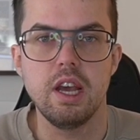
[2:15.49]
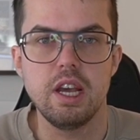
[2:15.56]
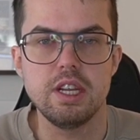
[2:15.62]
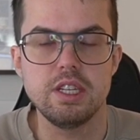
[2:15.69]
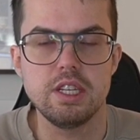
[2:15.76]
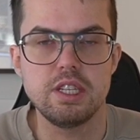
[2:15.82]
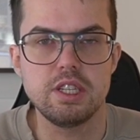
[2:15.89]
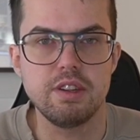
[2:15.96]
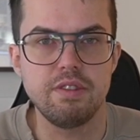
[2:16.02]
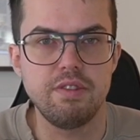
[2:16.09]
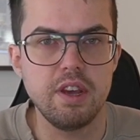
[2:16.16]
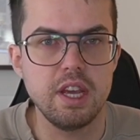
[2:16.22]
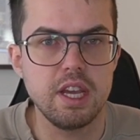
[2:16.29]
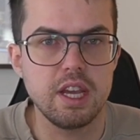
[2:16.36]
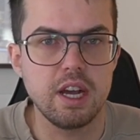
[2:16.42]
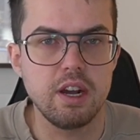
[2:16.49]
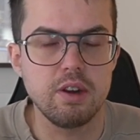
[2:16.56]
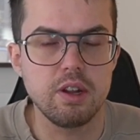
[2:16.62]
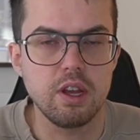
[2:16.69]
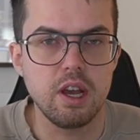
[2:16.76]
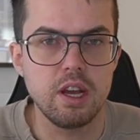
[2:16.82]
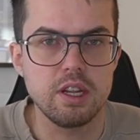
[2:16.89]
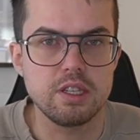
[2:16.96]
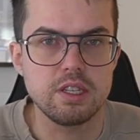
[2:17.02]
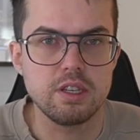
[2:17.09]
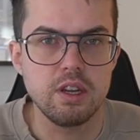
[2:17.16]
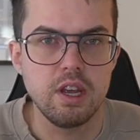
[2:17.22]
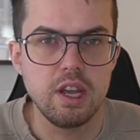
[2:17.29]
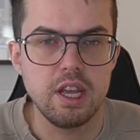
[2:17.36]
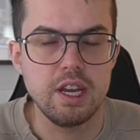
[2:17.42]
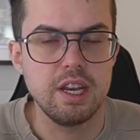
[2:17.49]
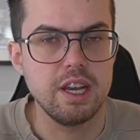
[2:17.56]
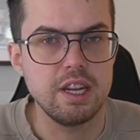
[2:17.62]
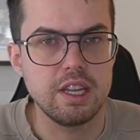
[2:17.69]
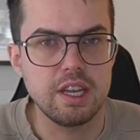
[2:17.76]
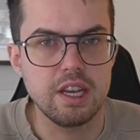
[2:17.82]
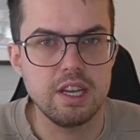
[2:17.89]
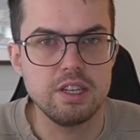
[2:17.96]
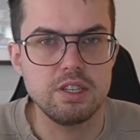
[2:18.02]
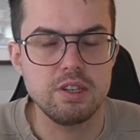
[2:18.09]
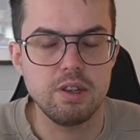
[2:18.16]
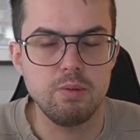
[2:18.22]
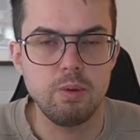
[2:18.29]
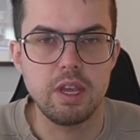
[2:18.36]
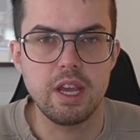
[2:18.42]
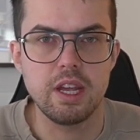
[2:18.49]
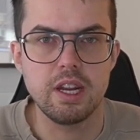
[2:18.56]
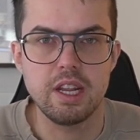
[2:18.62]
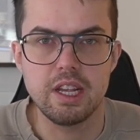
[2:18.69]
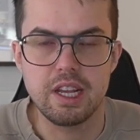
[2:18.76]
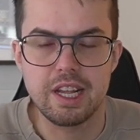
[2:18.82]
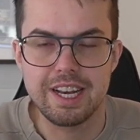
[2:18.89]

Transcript: as it's a fake out, as in that case we can